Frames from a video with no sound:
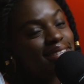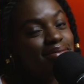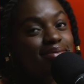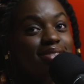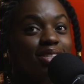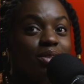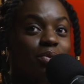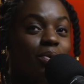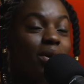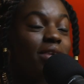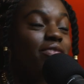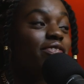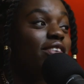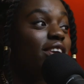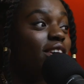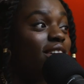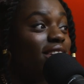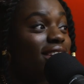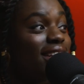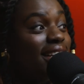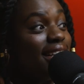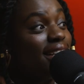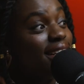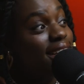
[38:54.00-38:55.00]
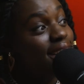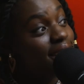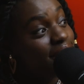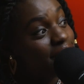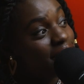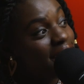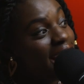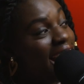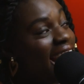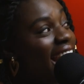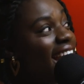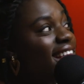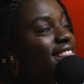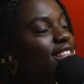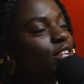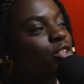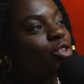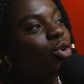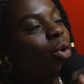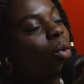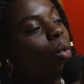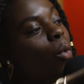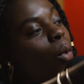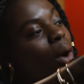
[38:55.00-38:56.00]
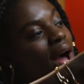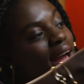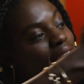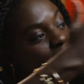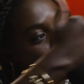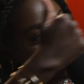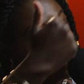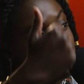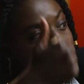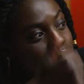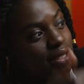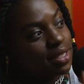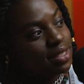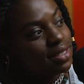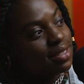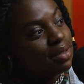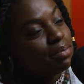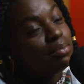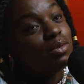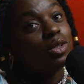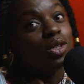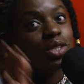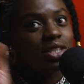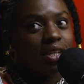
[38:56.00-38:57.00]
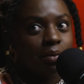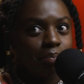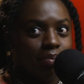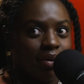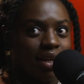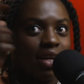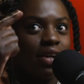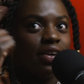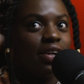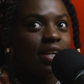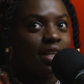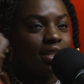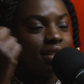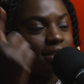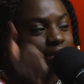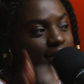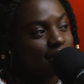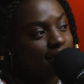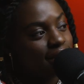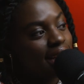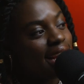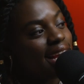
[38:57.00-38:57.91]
I'm just wait for y'all to leave. I had the door wide open, music blaring,